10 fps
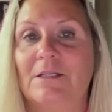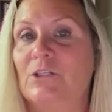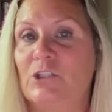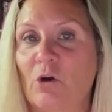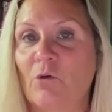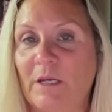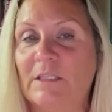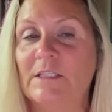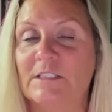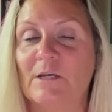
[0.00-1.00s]
don't make the
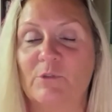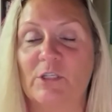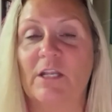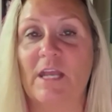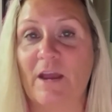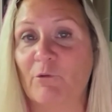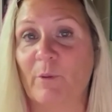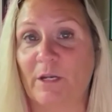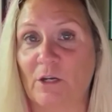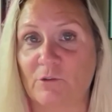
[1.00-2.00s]
assumption that
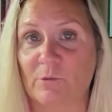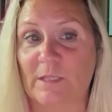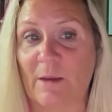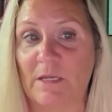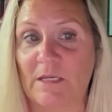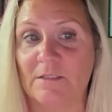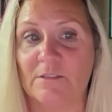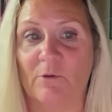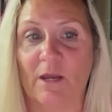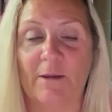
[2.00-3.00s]
everybody knows what that means,
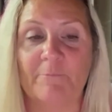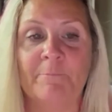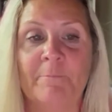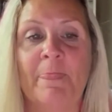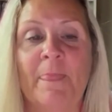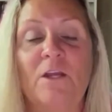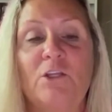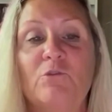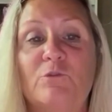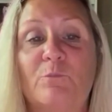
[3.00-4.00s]
okay?
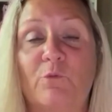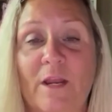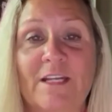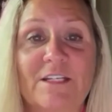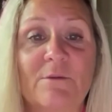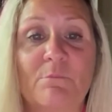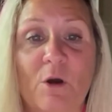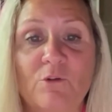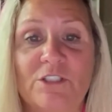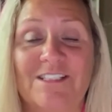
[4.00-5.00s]
Use branded
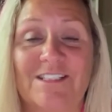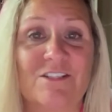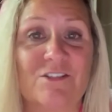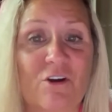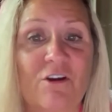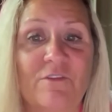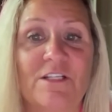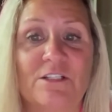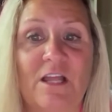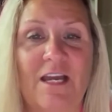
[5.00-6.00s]
emojis at the start of
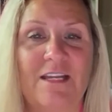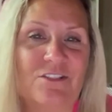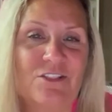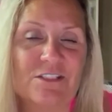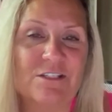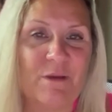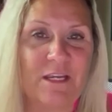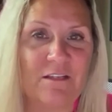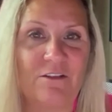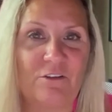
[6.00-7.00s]
each line just to make it
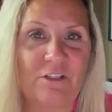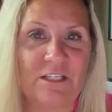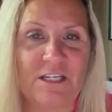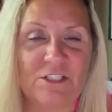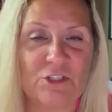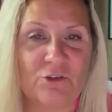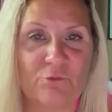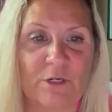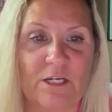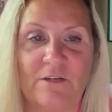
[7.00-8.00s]
a little easier to
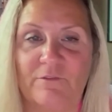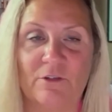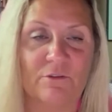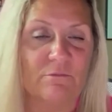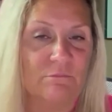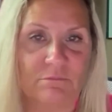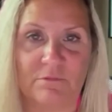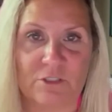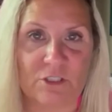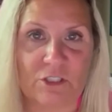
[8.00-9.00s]
read. If you're
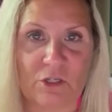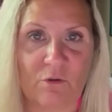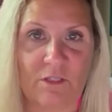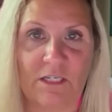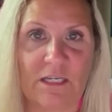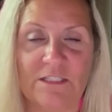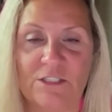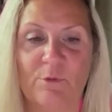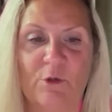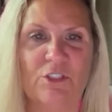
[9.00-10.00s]
just totally against
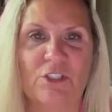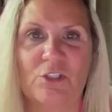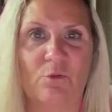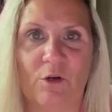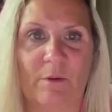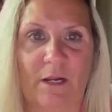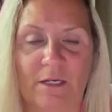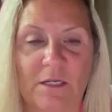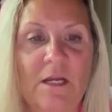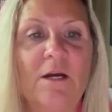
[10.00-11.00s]
emojis, don't worry about it.
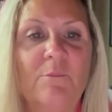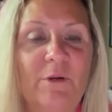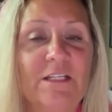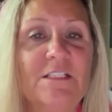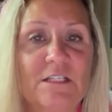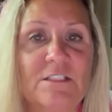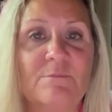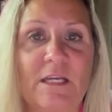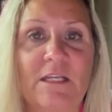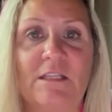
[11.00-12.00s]
But it does
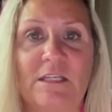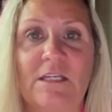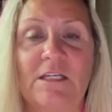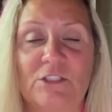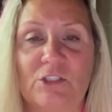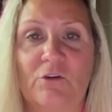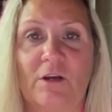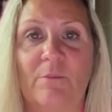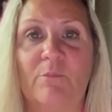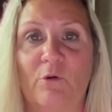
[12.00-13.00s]
make the
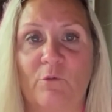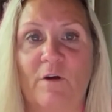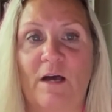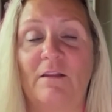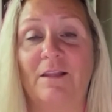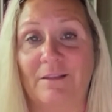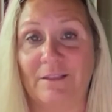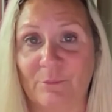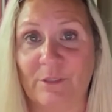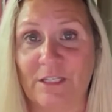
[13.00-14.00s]
Instagram profile a
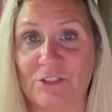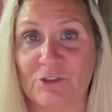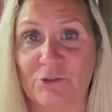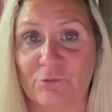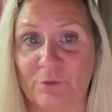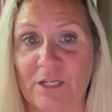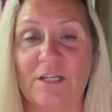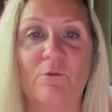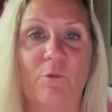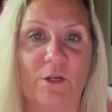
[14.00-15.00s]
little bit easier to read
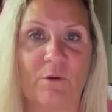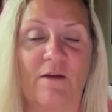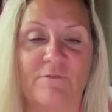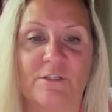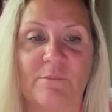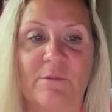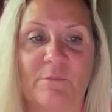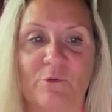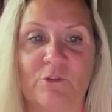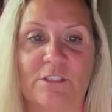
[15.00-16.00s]
when you have some
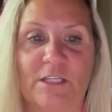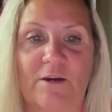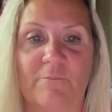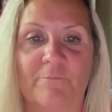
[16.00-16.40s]
emojis there.